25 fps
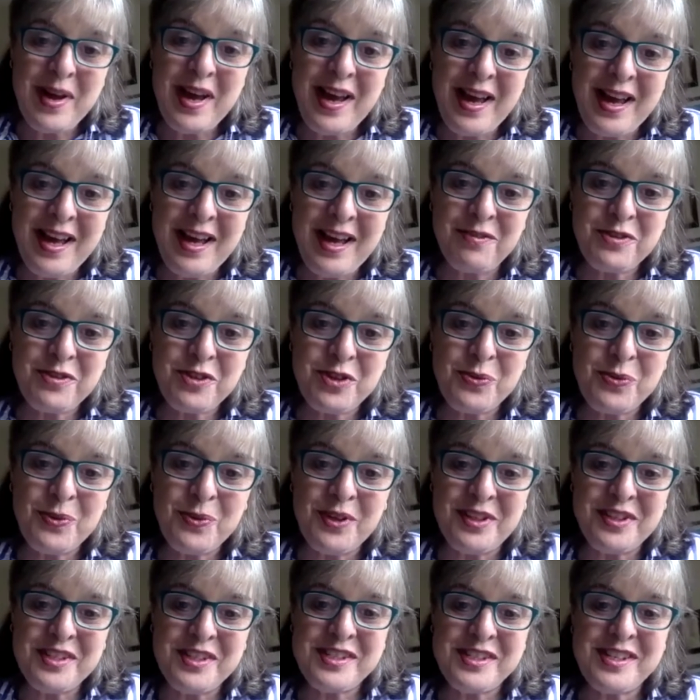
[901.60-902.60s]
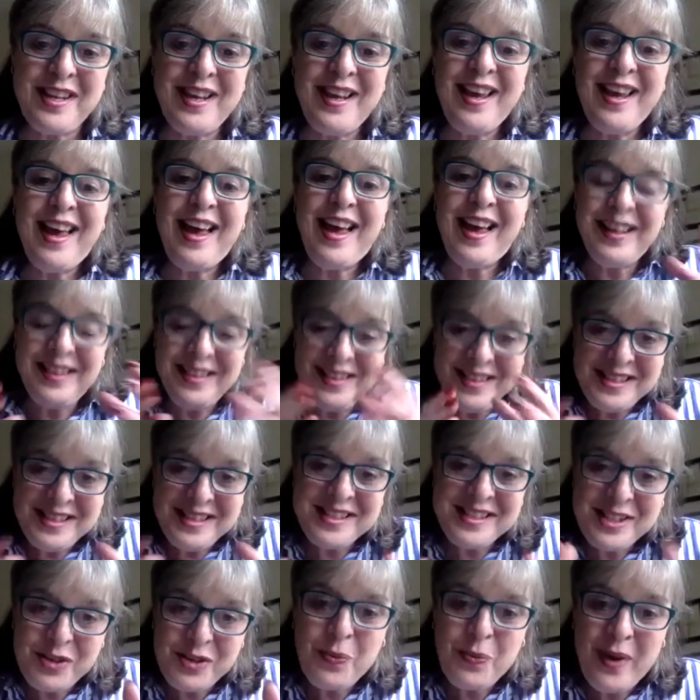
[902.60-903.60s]
afterwards. And this
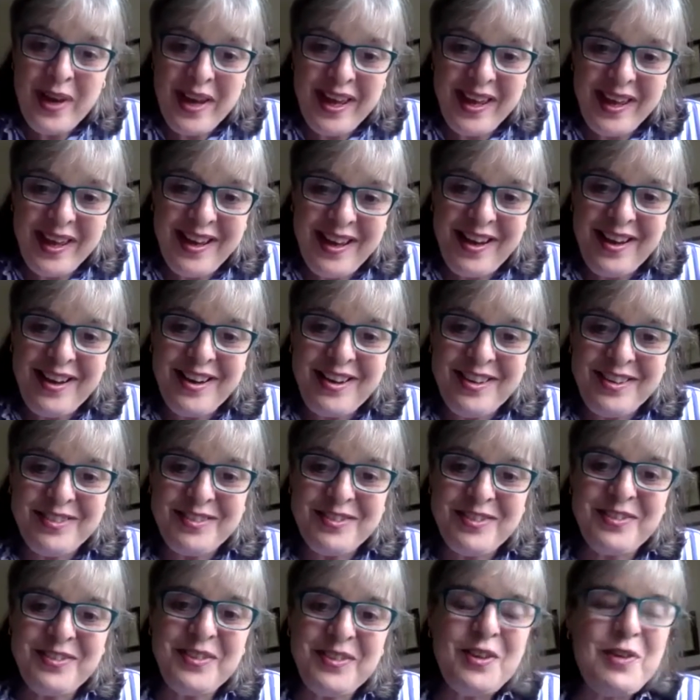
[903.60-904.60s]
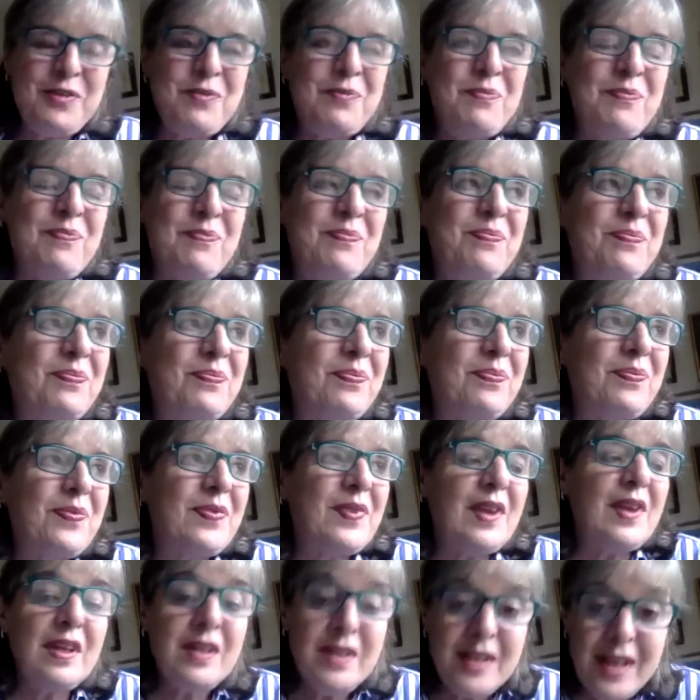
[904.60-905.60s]
is a way of
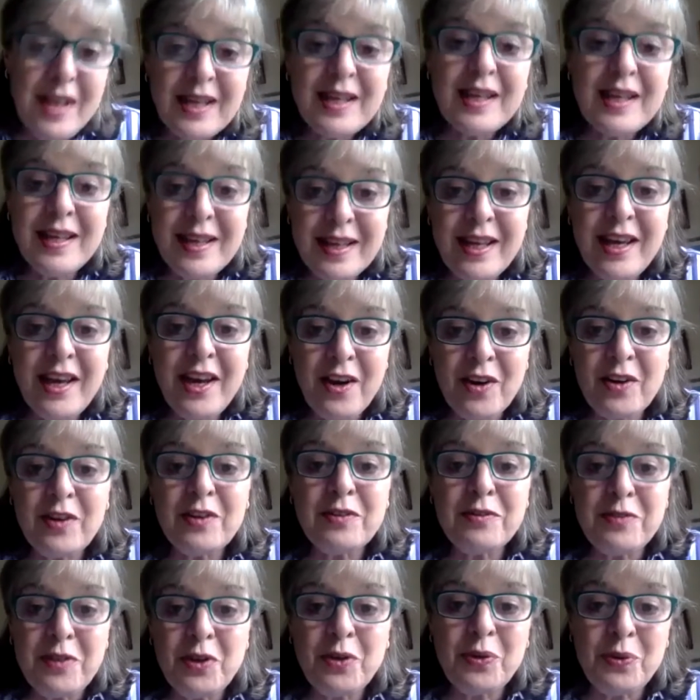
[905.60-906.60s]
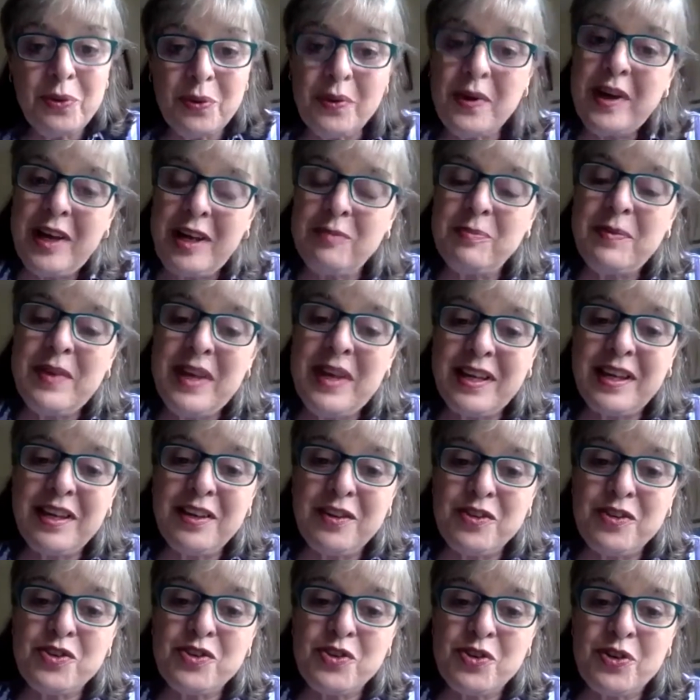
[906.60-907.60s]
taking care of you and making
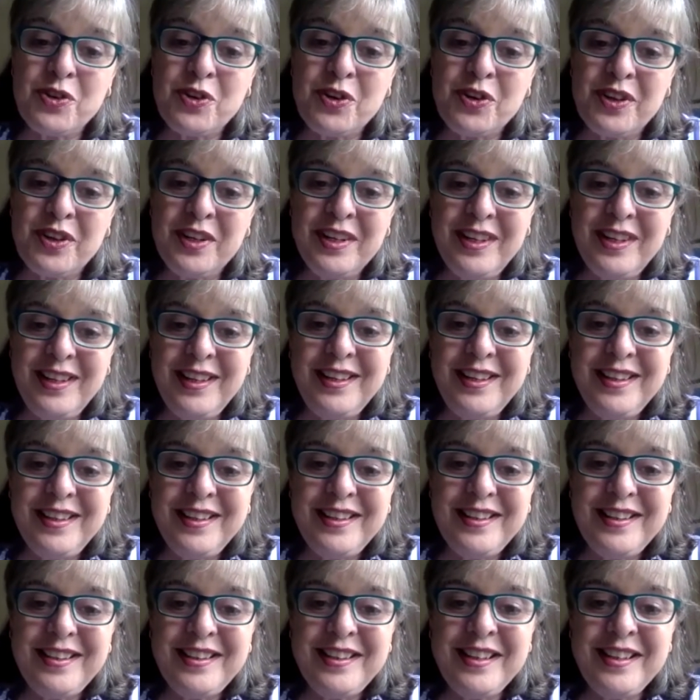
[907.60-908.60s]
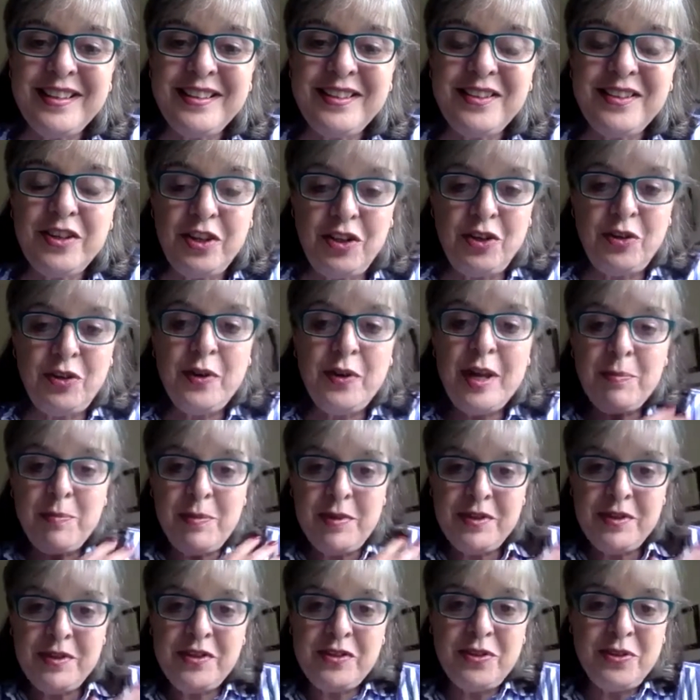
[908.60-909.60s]
sure that you're able
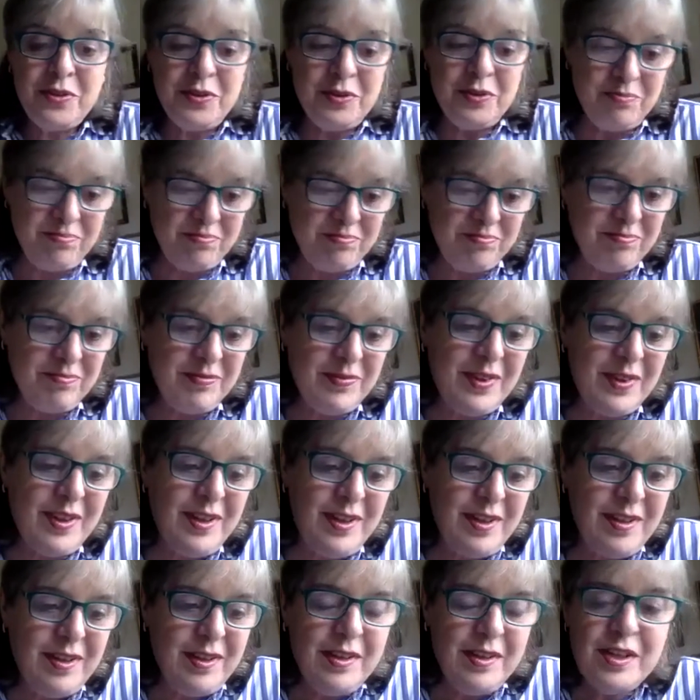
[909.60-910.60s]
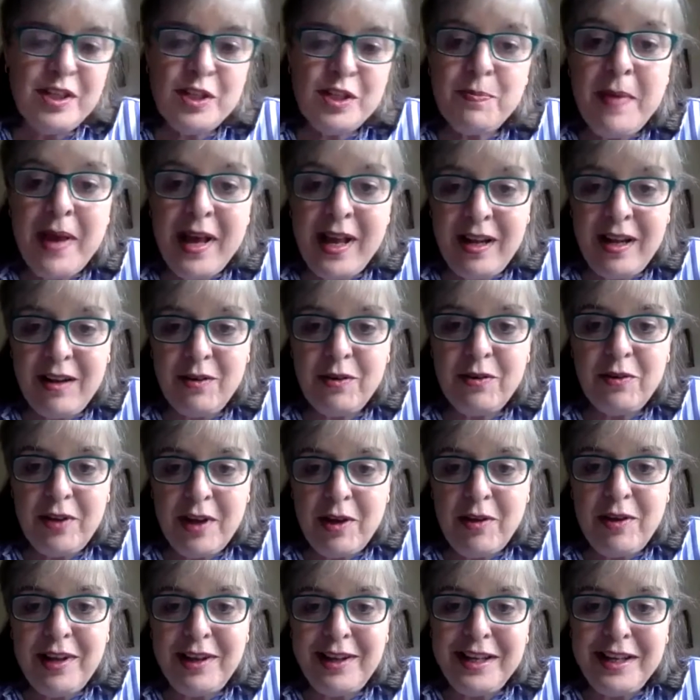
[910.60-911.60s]
to smell
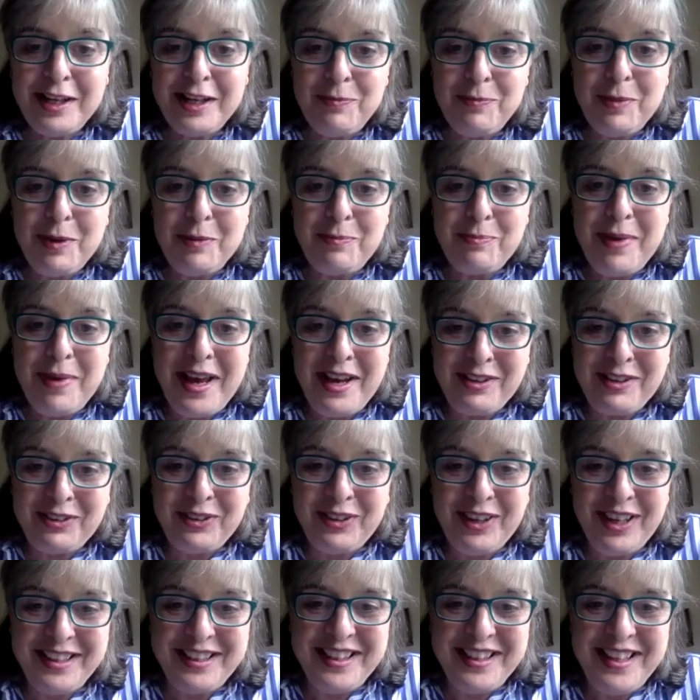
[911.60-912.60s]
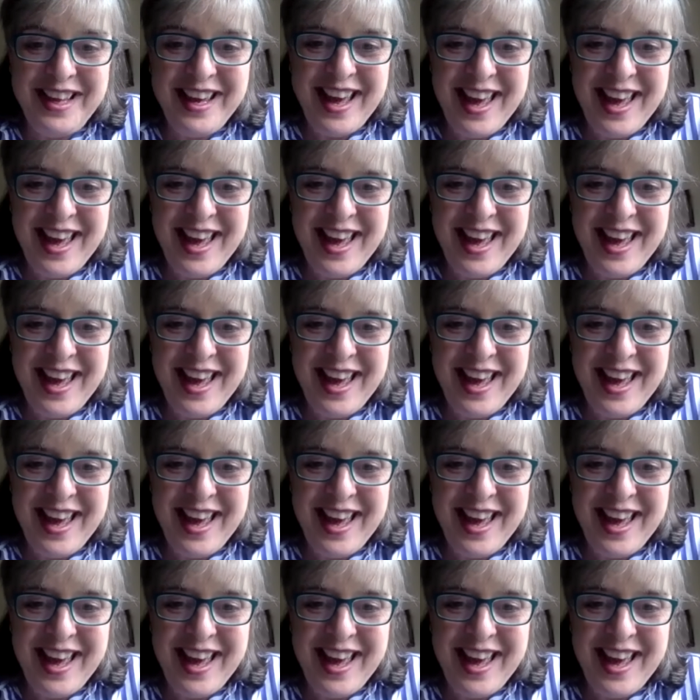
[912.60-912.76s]
a little bit better at the